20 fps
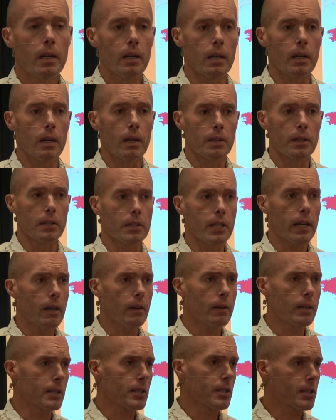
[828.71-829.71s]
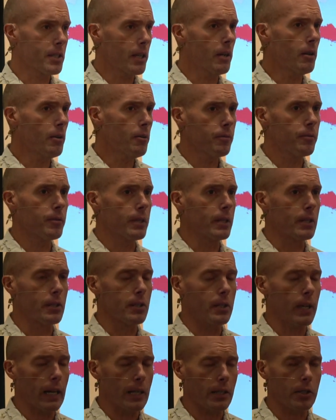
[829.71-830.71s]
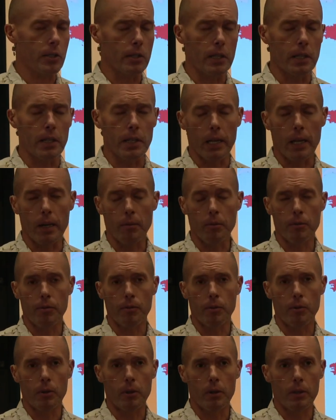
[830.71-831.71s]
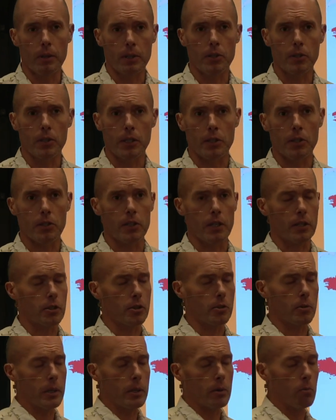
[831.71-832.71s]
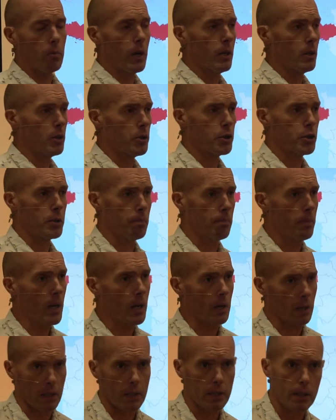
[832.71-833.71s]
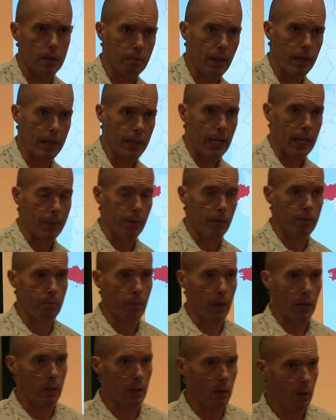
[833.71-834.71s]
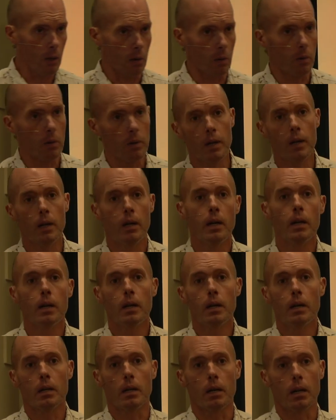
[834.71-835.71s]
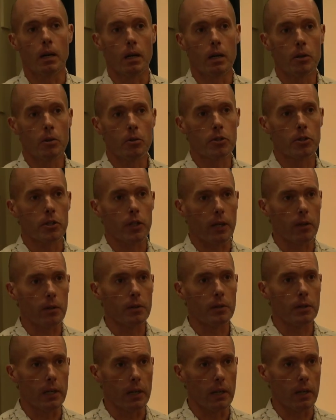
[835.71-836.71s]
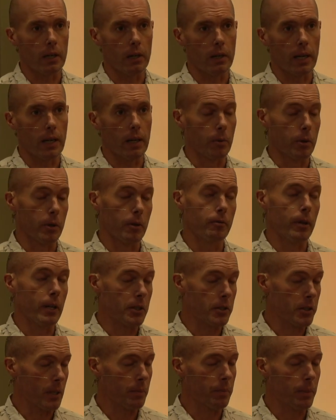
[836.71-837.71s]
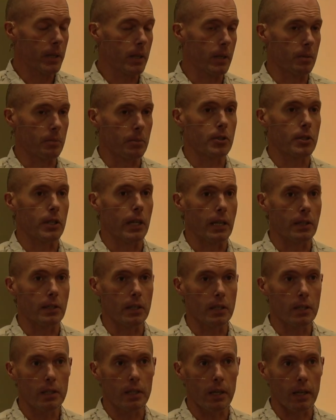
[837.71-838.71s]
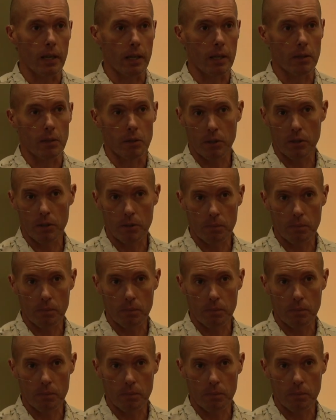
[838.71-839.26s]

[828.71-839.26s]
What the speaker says: The town itself is actually named for a 6th century Welsh monk by the name of Malo, who settled there and would eventually become sainted and